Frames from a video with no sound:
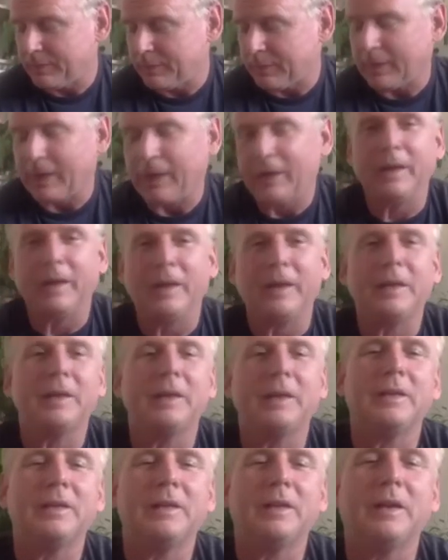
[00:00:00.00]
Hang
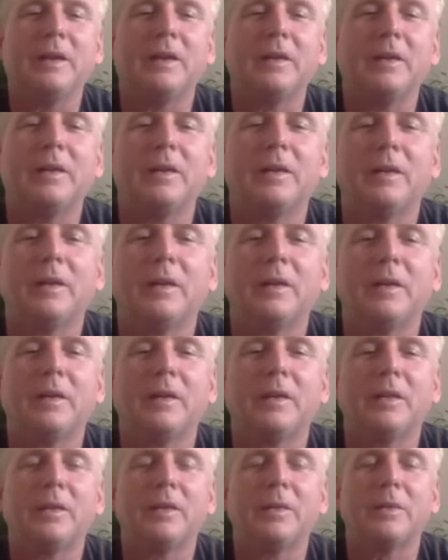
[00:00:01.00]
in there.
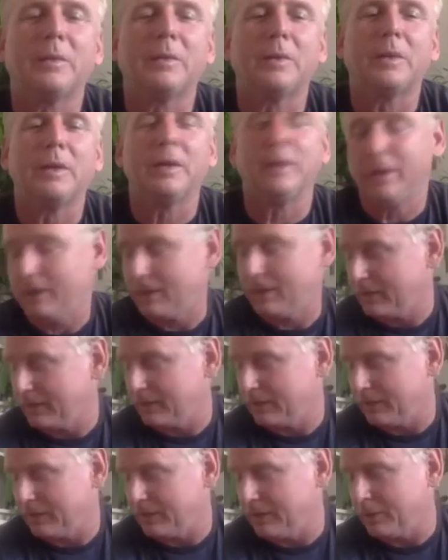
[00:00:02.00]
3,
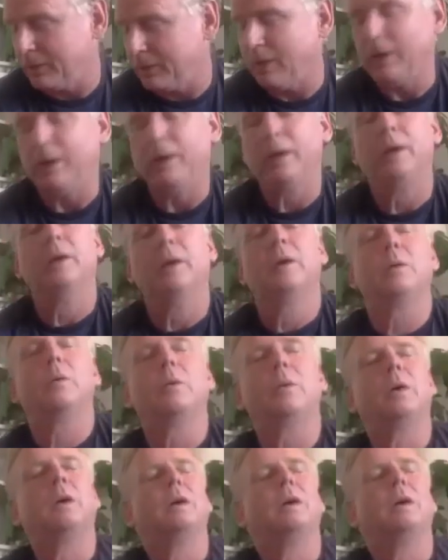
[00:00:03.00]
2, 1.